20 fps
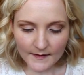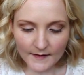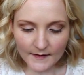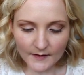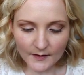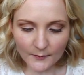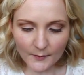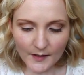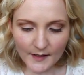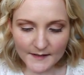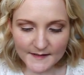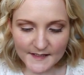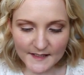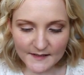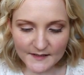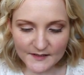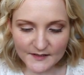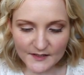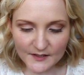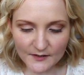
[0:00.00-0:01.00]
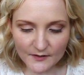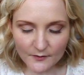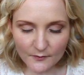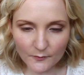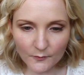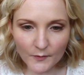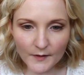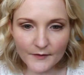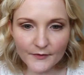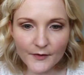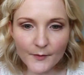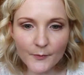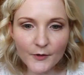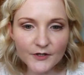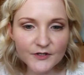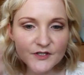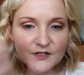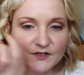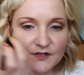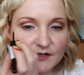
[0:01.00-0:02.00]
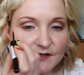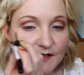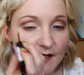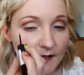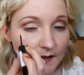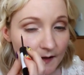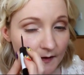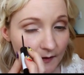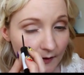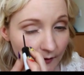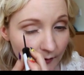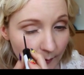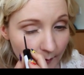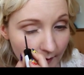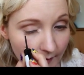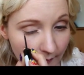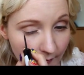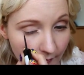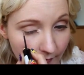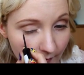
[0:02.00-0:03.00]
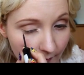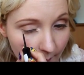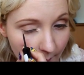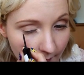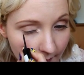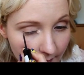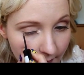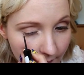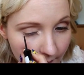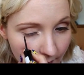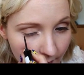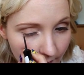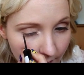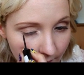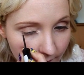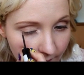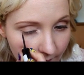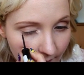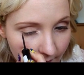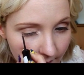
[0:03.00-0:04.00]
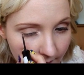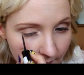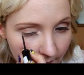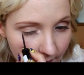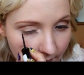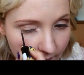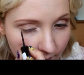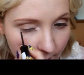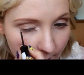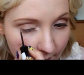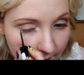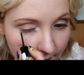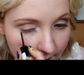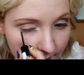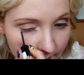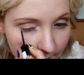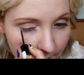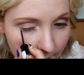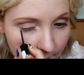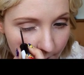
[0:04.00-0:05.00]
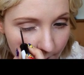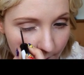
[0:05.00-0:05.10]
And then what I tend to do with the brush is just turn it this way, so that way you've got the fine line from here.